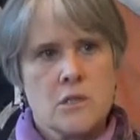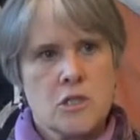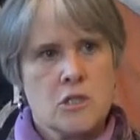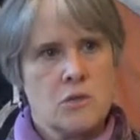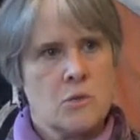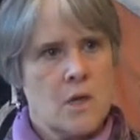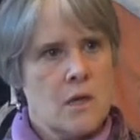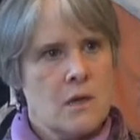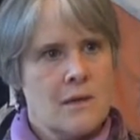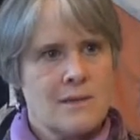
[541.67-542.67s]
do
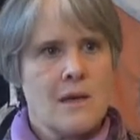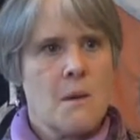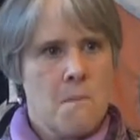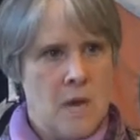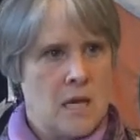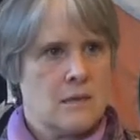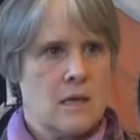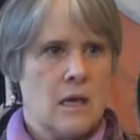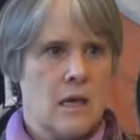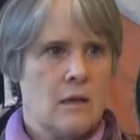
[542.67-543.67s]
this
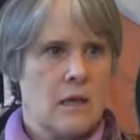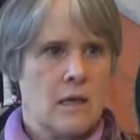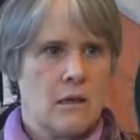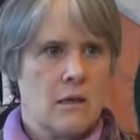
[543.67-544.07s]
amazing healing.